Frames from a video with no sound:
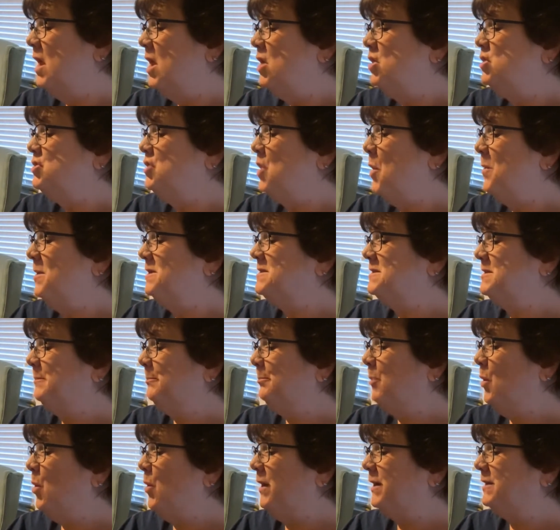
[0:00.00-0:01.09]
So it's
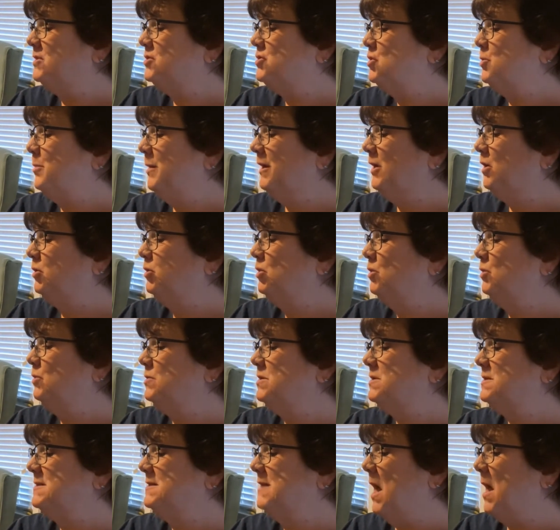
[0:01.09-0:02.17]
important to include
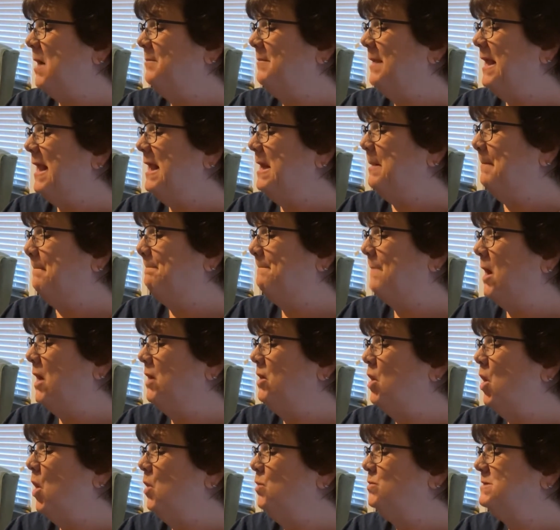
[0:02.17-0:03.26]
some in a bug
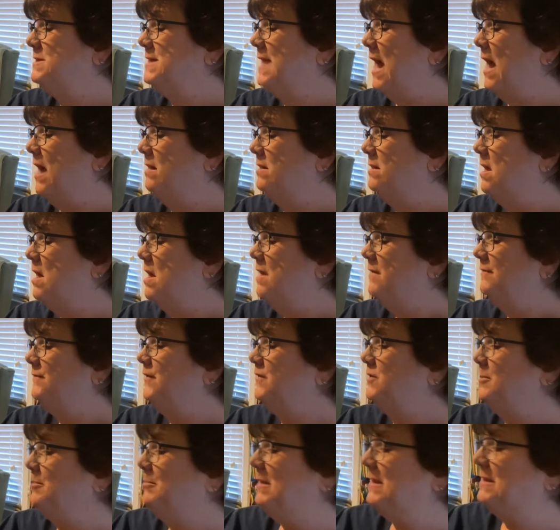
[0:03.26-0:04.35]
hotel for
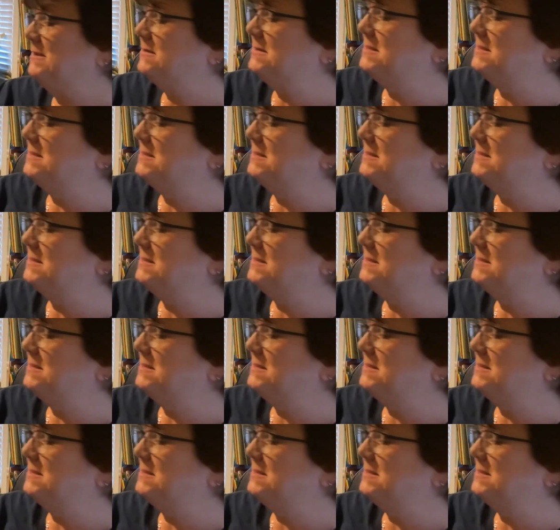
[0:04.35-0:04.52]
the beetles